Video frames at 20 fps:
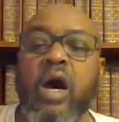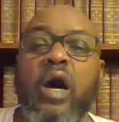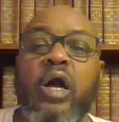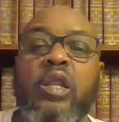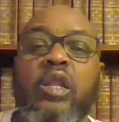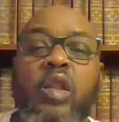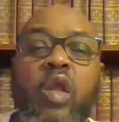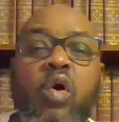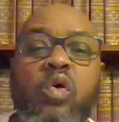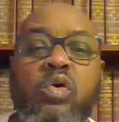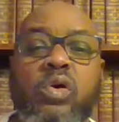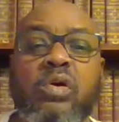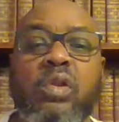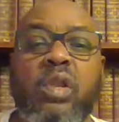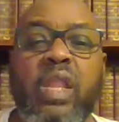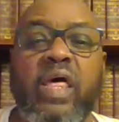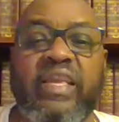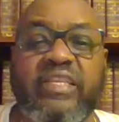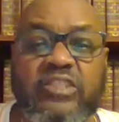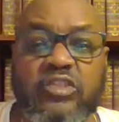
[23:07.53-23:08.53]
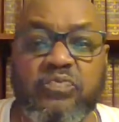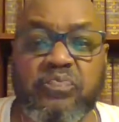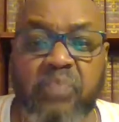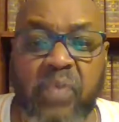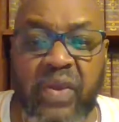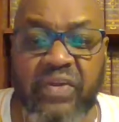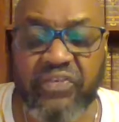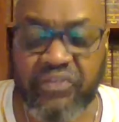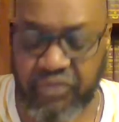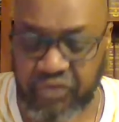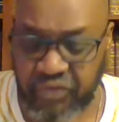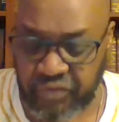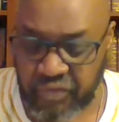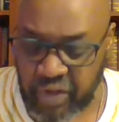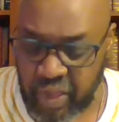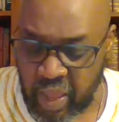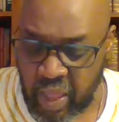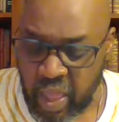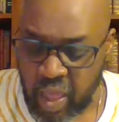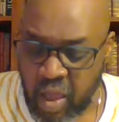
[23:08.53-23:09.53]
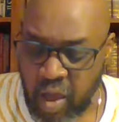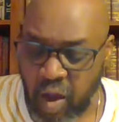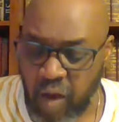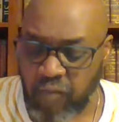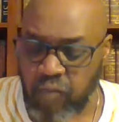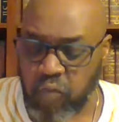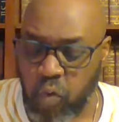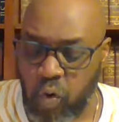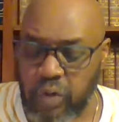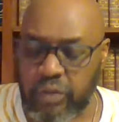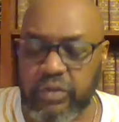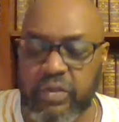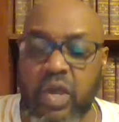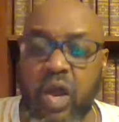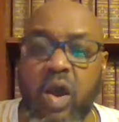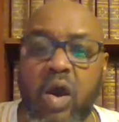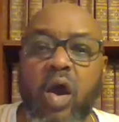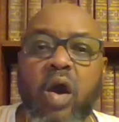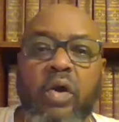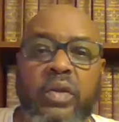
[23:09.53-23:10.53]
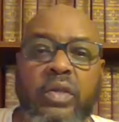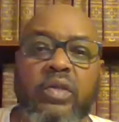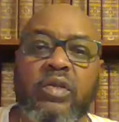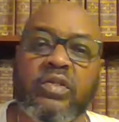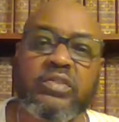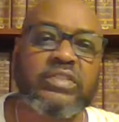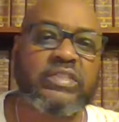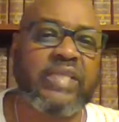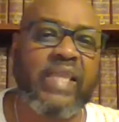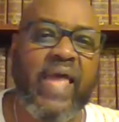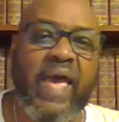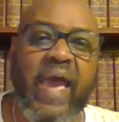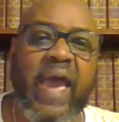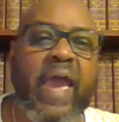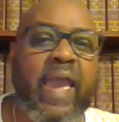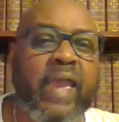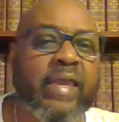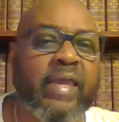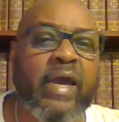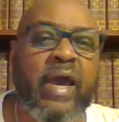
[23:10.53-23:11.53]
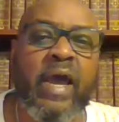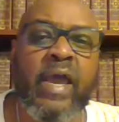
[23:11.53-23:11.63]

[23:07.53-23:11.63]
local expression of what God looks like